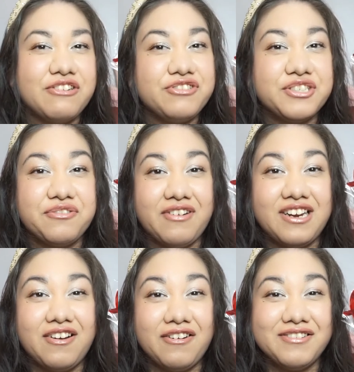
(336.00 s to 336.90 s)
They're just
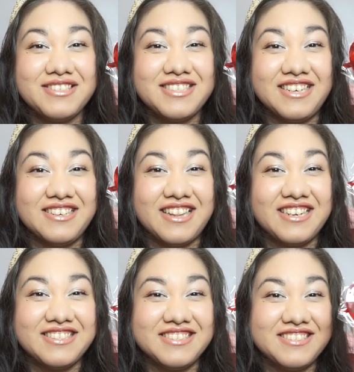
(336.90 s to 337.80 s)
red heart
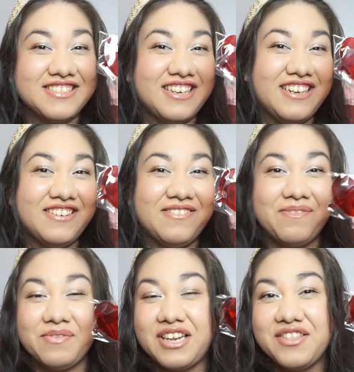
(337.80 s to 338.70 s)
sunglasses and
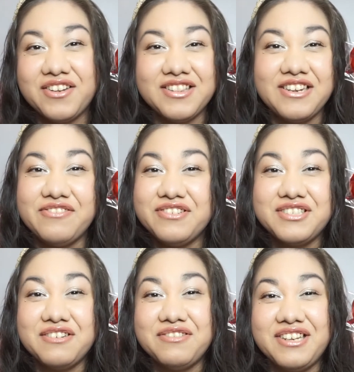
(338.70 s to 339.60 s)
I thought they were so